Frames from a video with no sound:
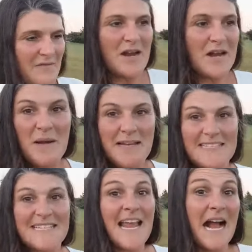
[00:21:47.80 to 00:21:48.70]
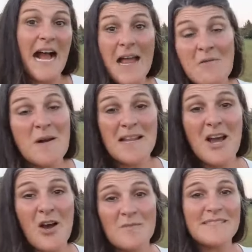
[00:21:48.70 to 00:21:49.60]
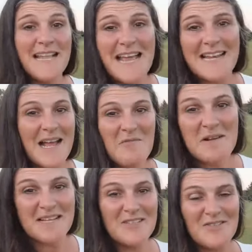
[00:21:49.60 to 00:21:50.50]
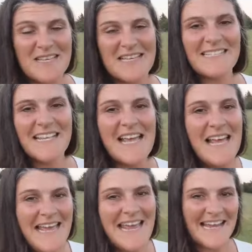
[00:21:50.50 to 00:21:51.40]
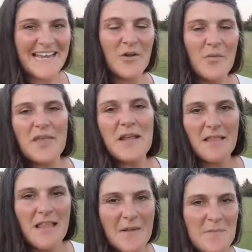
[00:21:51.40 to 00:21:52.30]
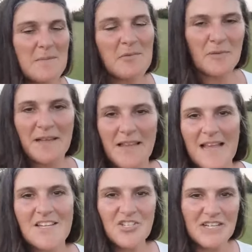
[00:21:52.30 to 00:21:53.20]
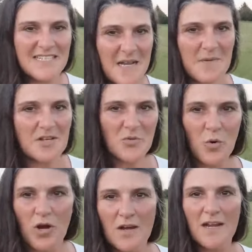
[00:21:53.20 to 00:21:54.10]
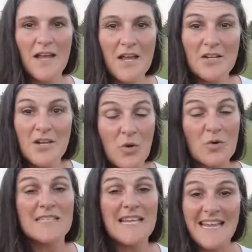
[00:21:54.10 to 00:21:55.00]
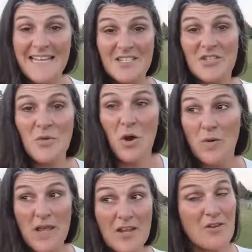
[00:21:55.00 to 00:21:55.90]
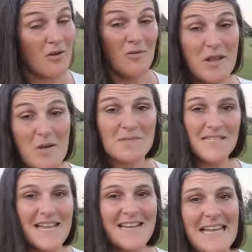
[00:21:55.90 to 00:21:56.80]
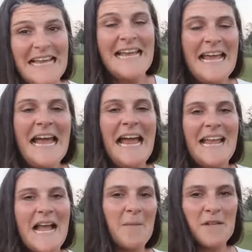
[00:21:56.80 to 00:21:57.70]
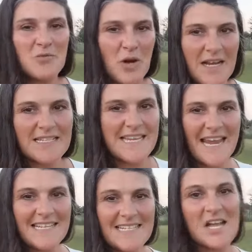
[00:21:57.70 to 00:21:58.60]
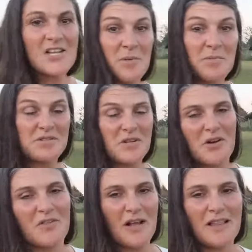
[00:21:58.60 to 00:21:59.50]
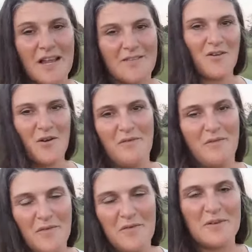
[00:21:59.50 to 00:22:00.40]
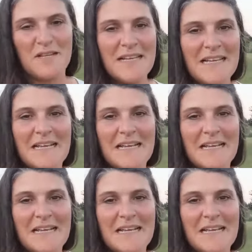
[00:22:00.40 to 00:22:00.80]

very quick to say, I want a homestead, I want to do this, and I don't think a lot of people realize just how much work goes into owning your own homestead, and how much work it takes to preserve a lot of your own food.